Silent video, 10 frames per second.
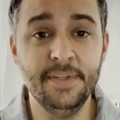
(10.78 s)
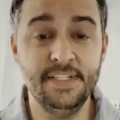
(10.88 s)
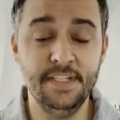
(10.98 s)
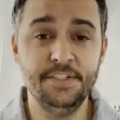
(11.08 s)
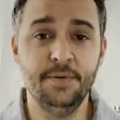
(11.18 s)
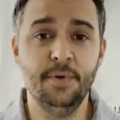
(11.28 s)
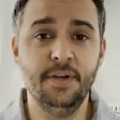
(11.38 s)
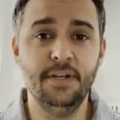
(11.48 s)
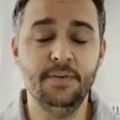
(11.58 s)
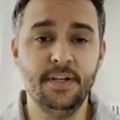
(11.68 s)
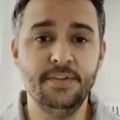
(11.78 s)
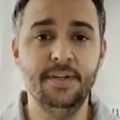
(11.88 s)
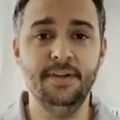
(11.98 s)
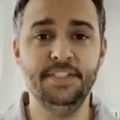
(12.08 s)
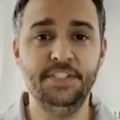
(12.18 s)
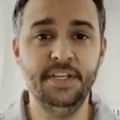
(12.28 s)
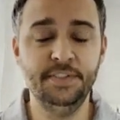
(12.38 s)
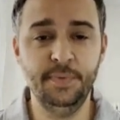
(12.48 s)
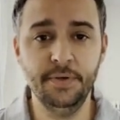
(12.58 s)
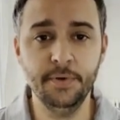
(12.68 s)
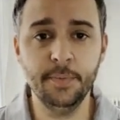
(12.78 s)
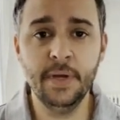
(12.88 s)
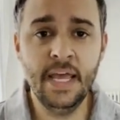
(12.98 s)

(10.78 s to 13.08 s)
the Digital Marketing Director here at GHP Group.